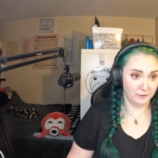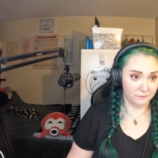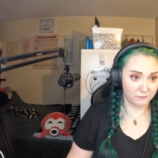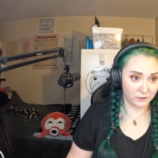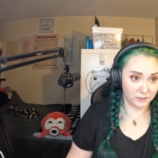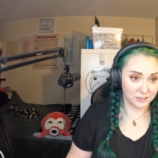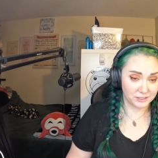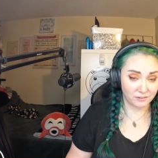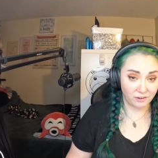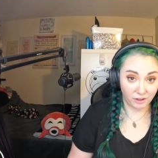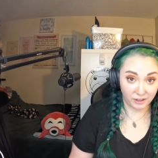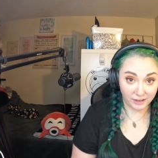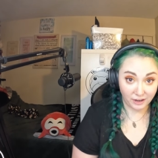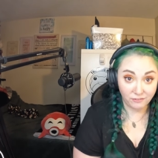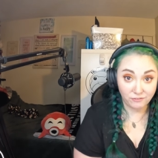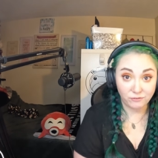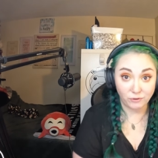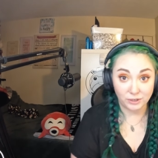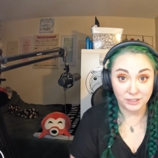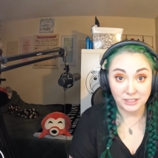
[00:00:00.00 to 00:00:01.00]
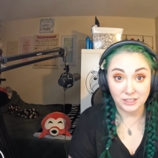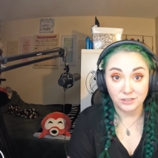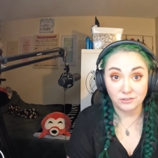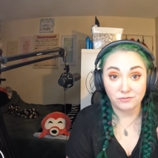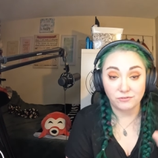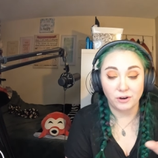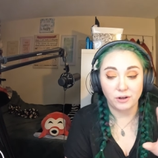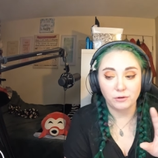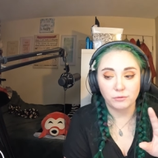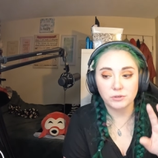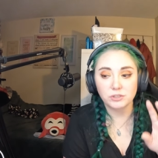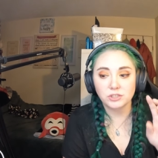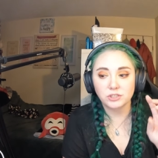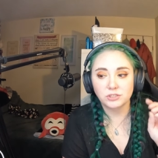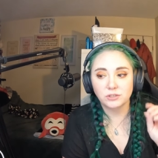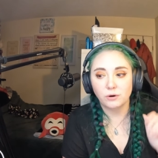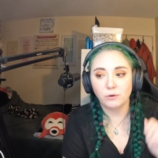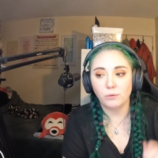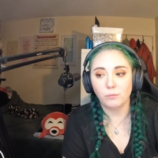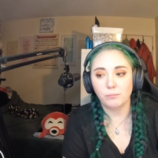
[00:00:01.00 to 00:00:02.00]
First of all, I got 14 new followers,
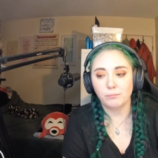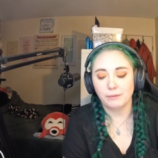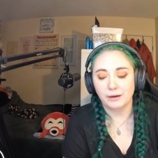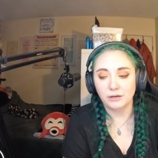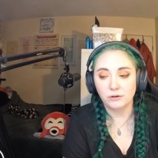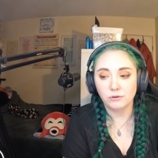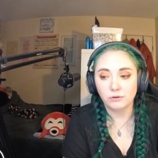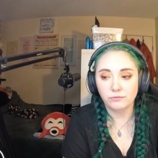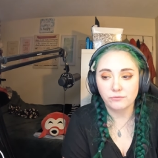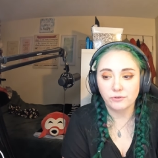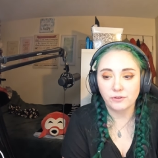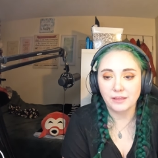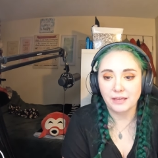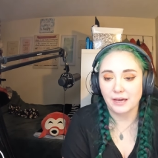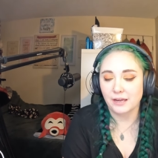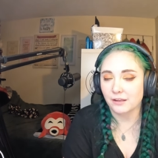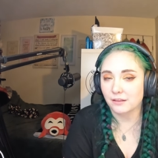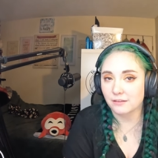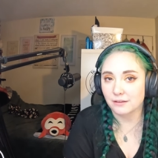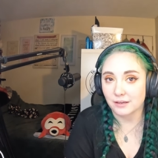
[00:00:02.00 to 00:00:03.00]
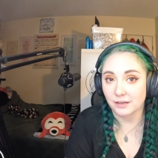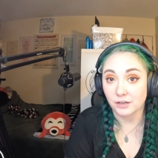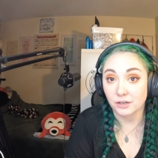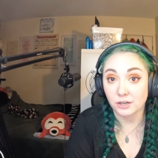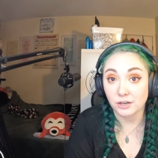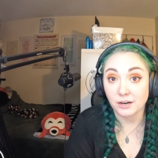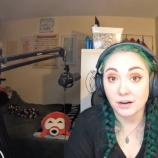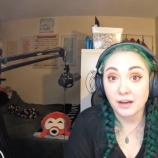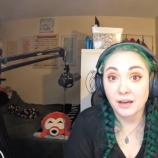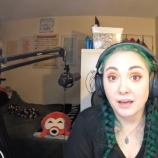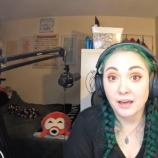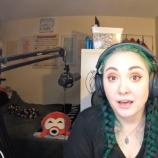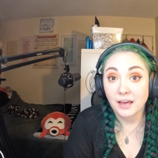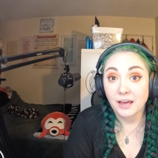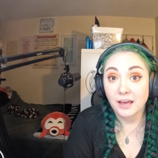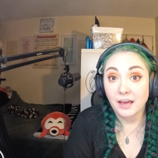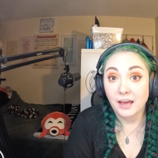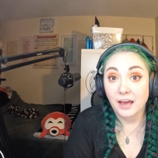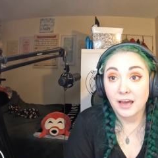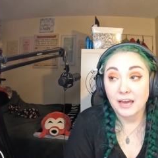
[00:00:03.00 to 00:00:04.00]
so my goal for the end of the year
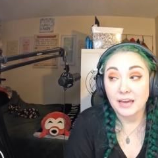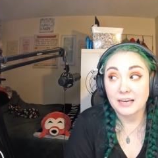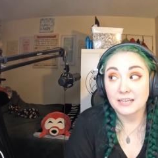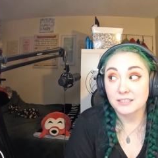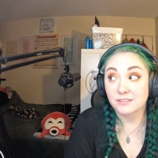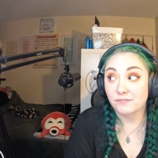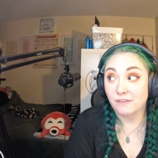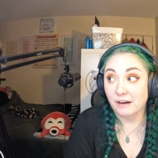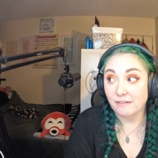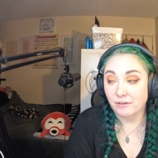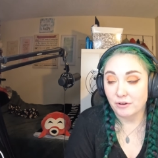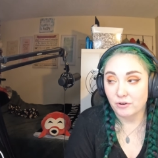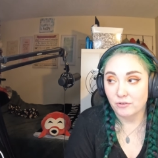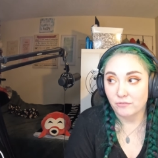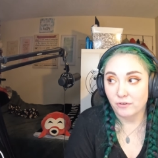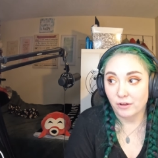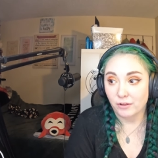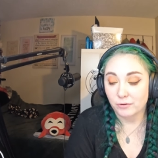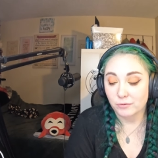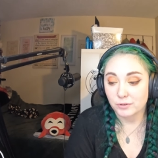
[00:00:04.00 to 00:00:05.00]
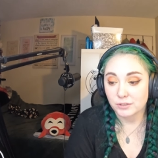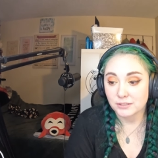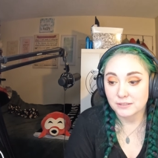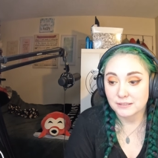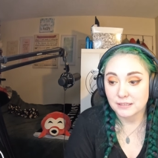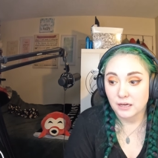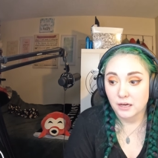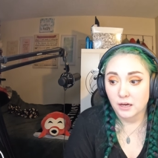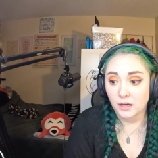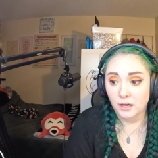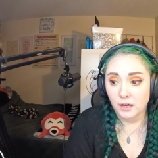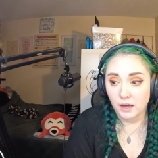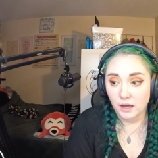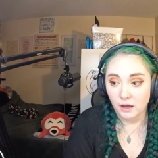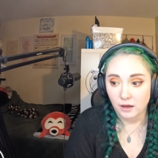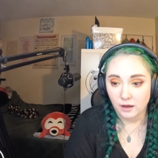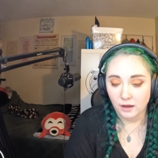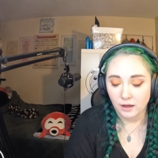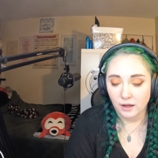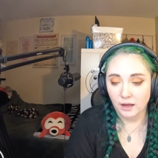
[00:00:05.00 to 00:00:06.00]
is 500 followers.
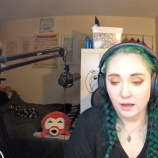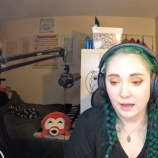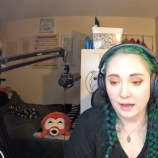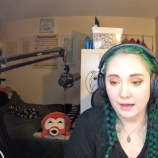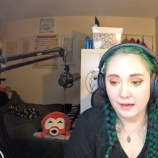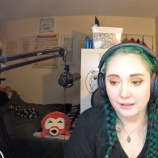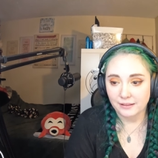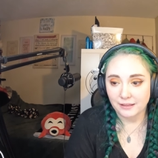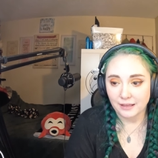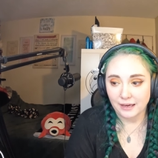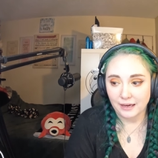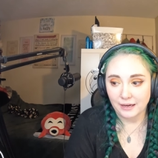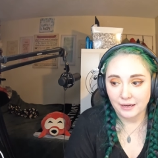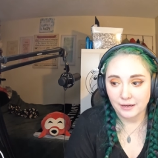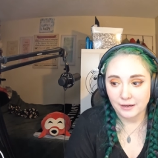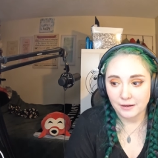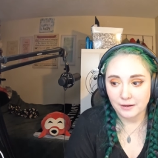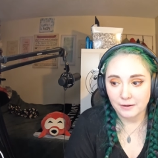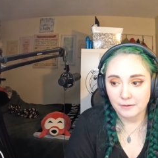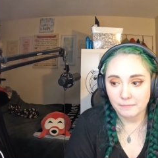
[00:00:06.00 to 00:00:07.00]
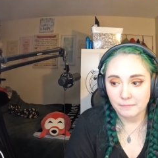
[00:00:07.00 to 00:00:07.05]
And like,